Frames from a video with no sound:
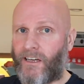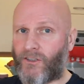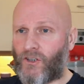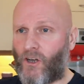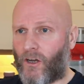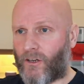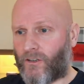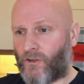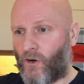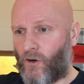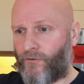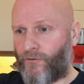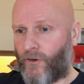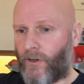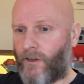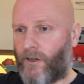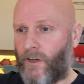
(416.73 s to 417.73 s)
I sort of go
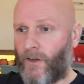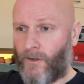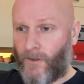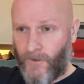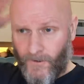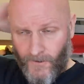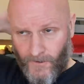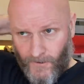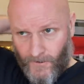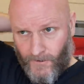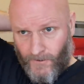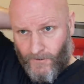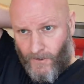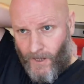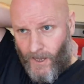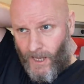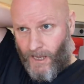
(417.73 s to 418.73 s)
for
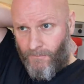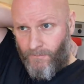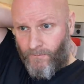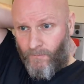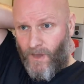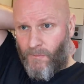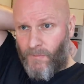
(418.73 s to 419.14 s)
um,